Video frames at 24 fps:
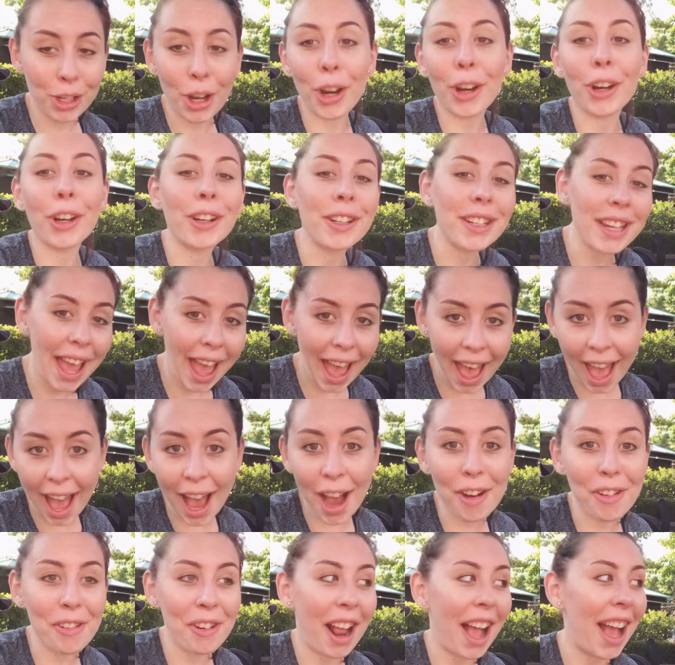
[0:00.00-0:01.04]
turned
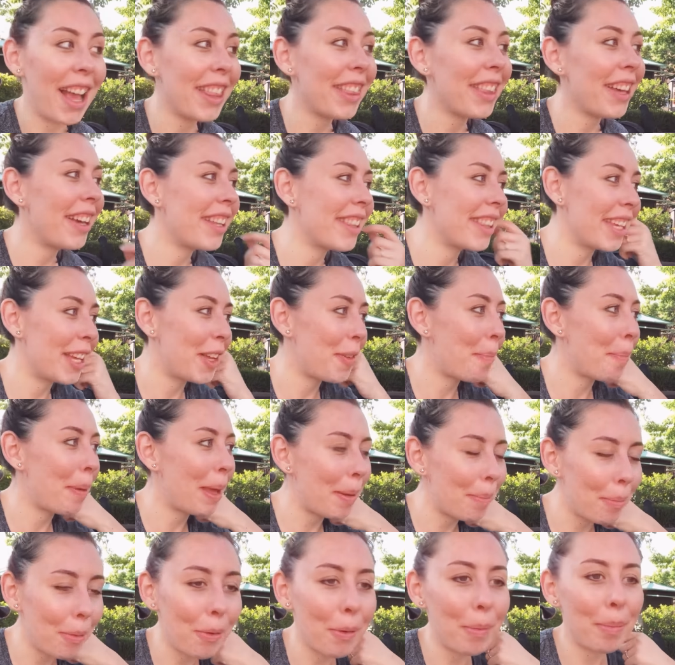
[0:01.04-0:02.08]
out. I thought that
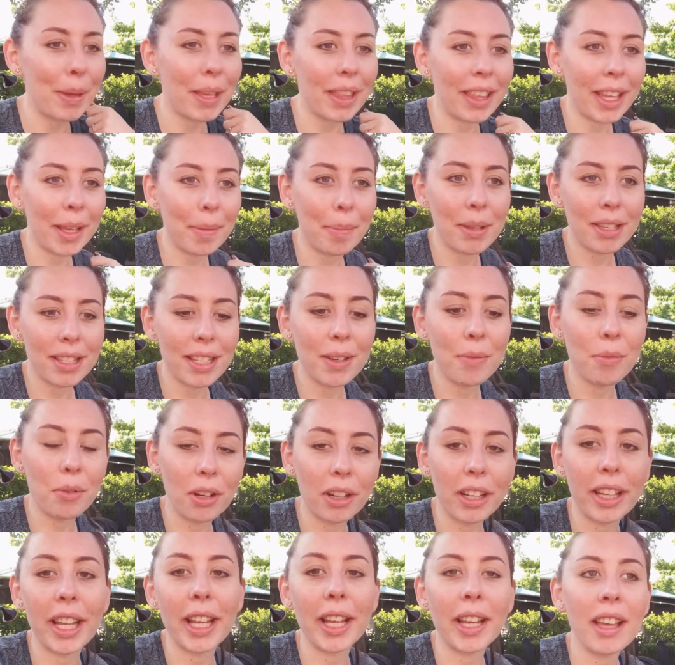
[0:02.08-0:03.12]
people would be like busy
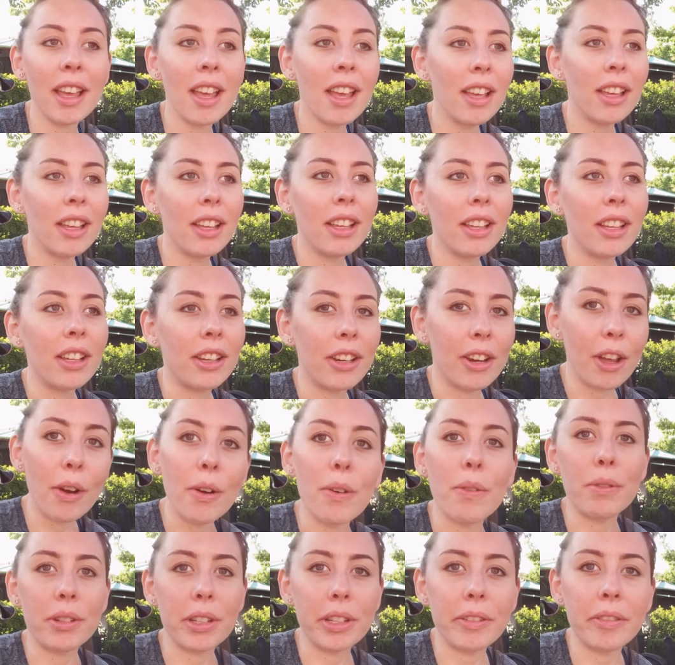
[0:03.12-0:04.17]
working.
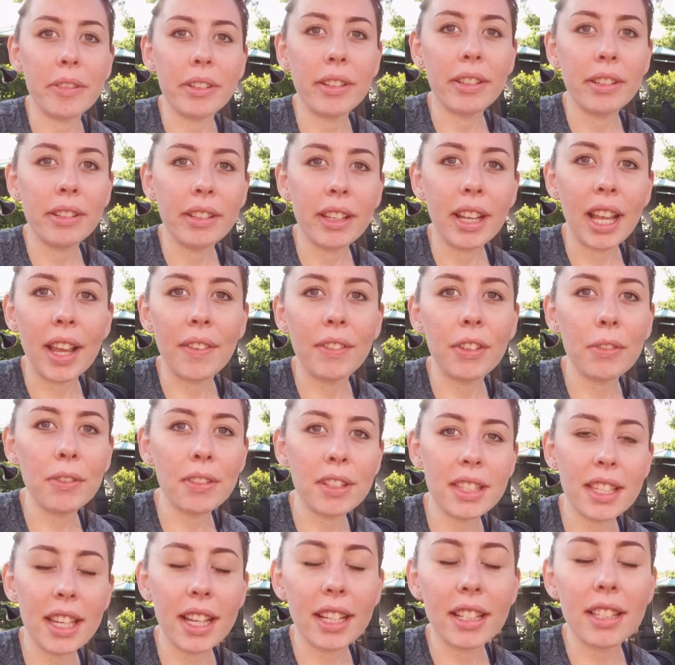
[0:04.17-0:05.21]
No, dude.
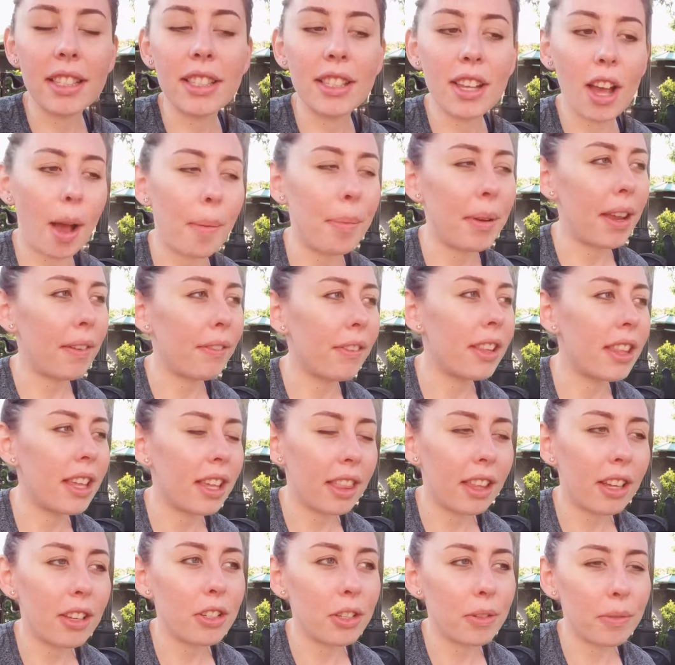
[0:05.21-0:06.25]
Everyone's like stopped
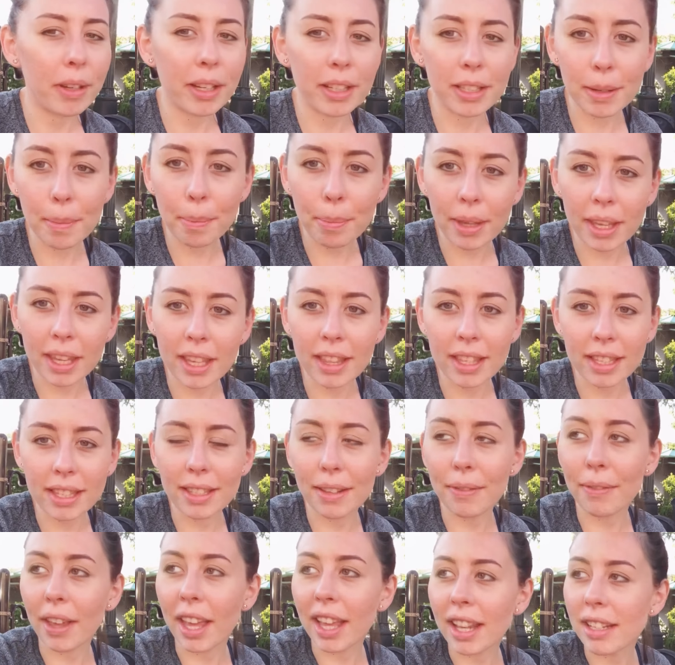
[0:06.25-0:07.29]
everything they're doing to be at
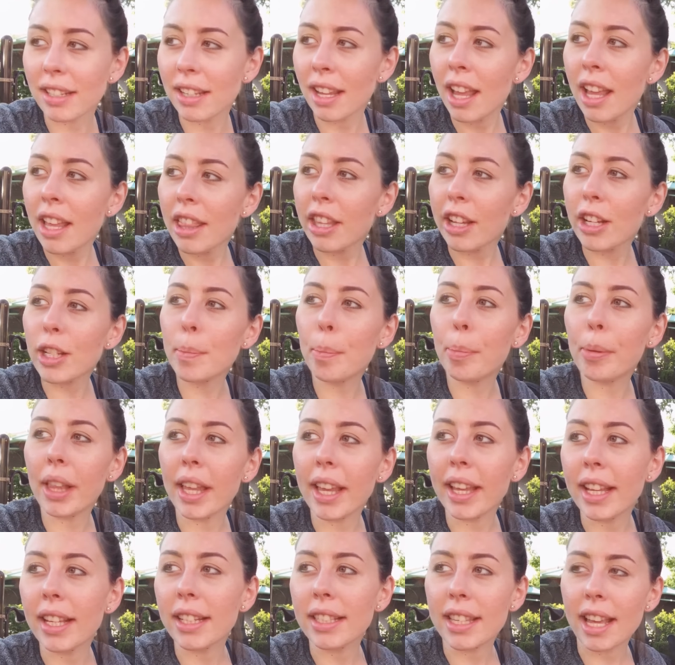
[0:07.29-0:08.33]
this event. There's
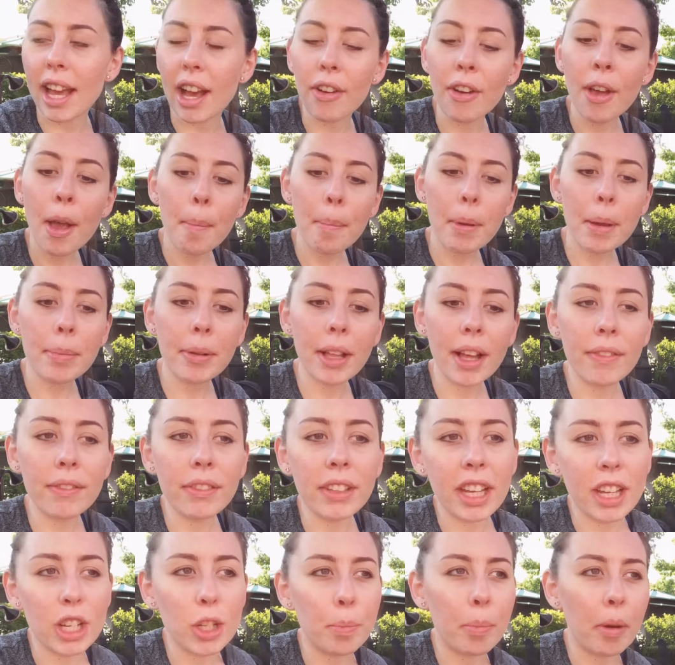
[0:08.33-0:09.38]
blankets out. People have
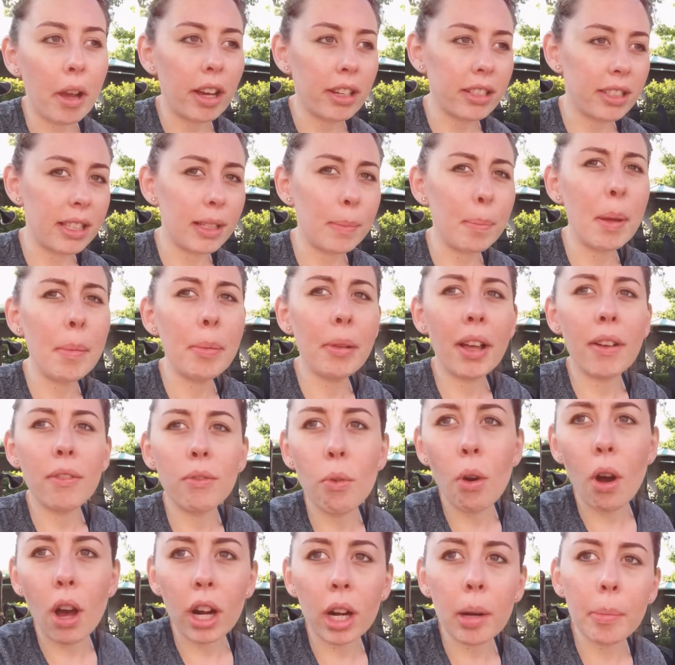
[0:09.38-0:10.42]
lunch boxes. People
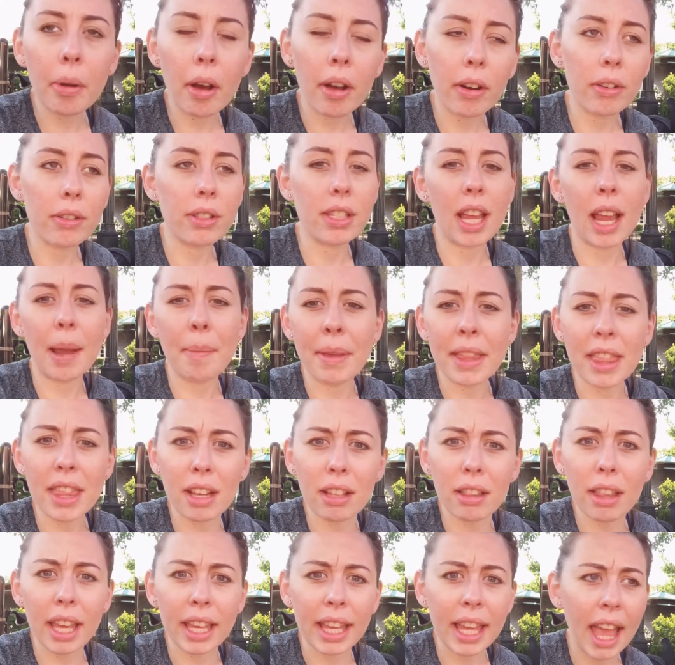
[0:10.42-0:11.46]
have water bottles. Like, I mean,
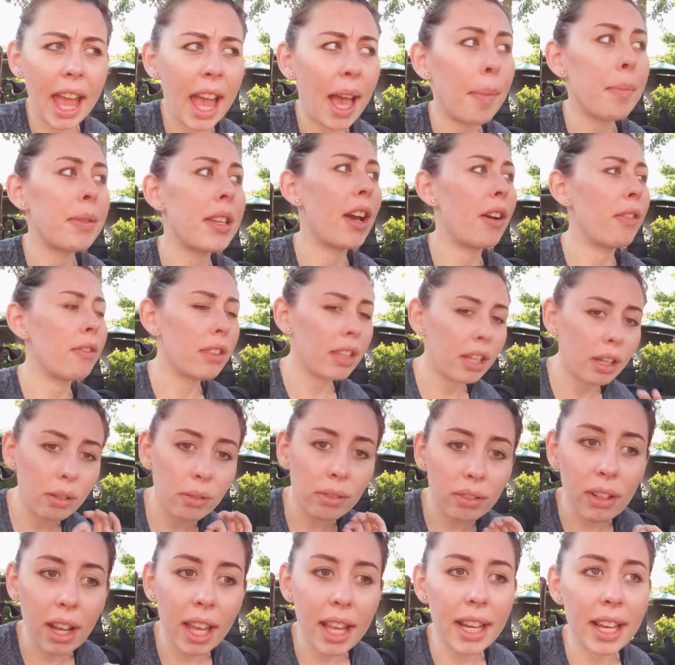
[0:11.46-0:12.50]
they're like camped out.
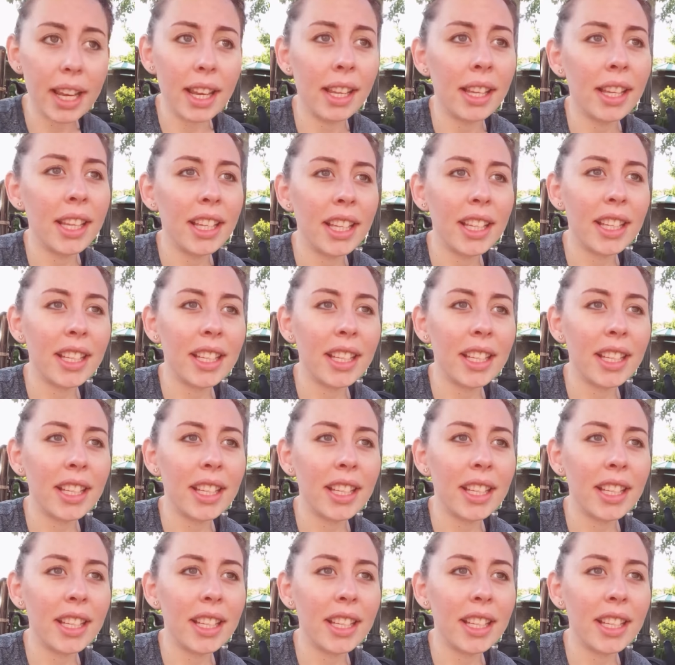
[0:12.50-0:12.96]
They're ready